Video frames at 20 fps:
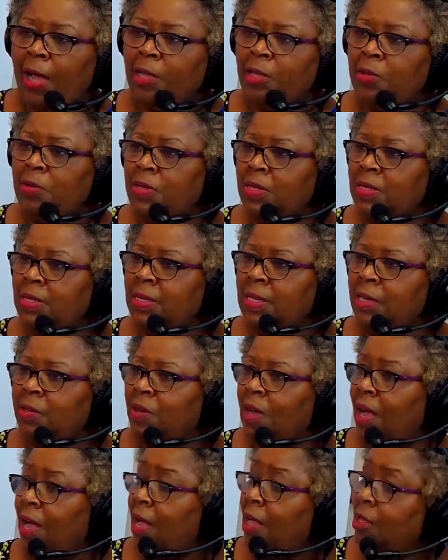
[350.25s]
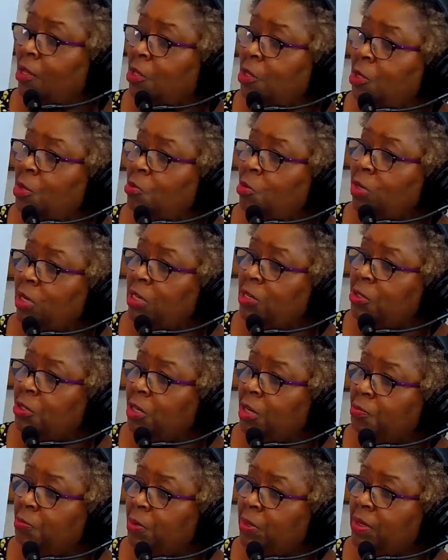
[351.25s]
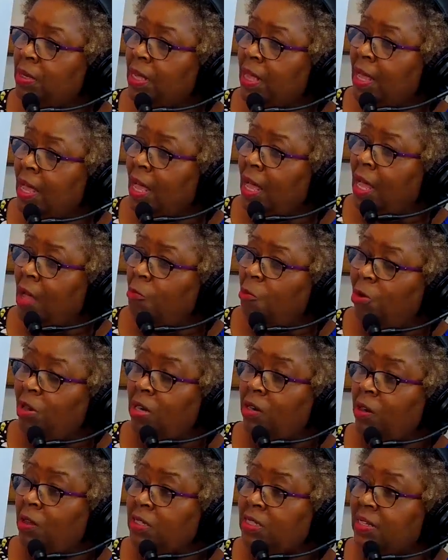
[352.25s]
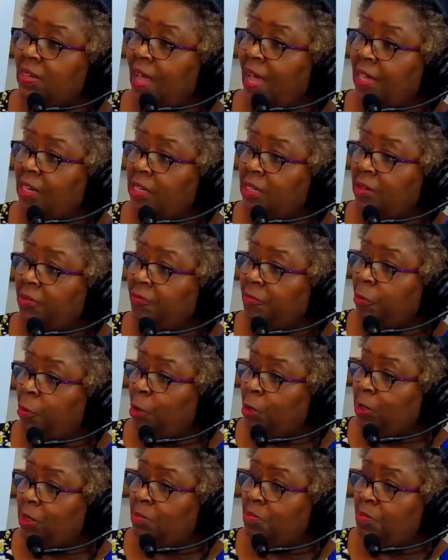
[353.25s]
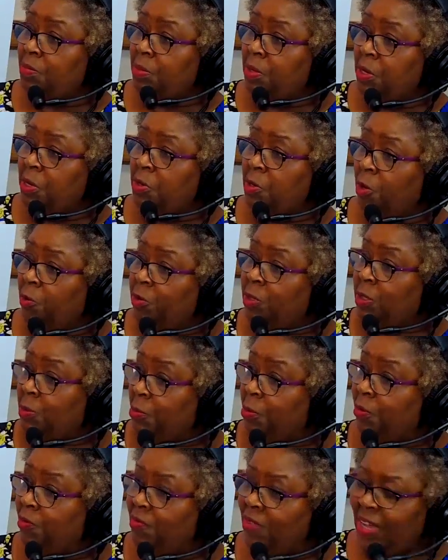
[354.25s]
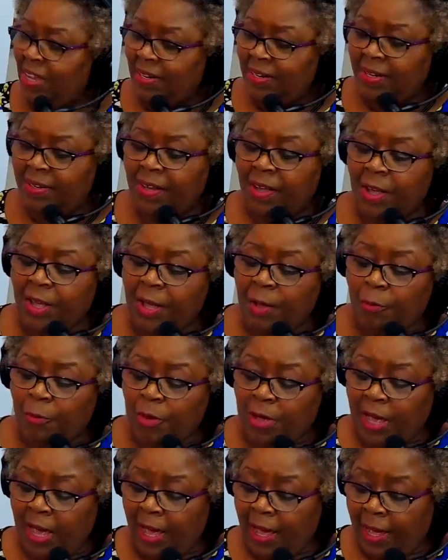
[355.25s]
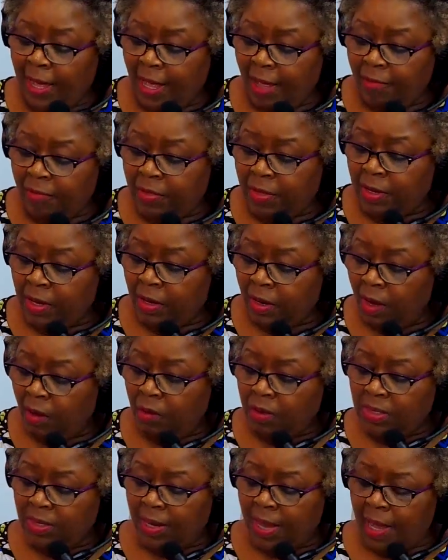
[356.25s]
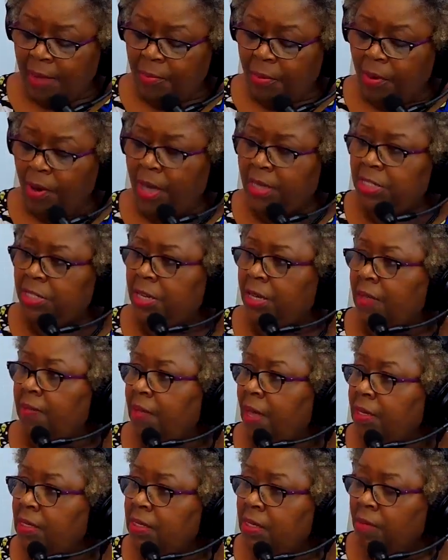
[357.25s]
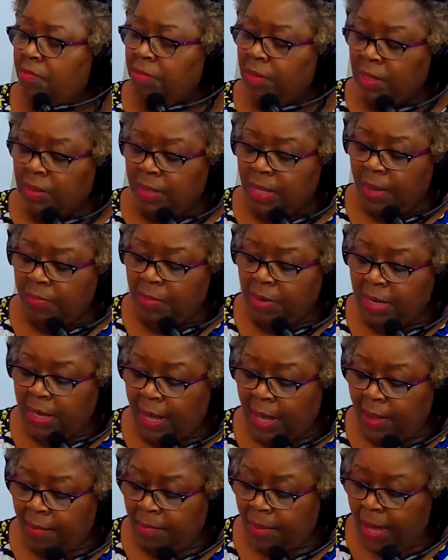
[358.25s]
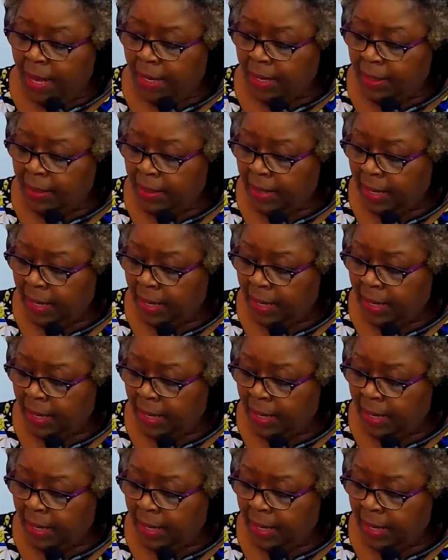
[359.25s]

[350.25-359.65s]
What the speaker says: you see it, or how you would interpret what it looks like for it to to prevent it. We have the Clothesline Project, and that's something that began back in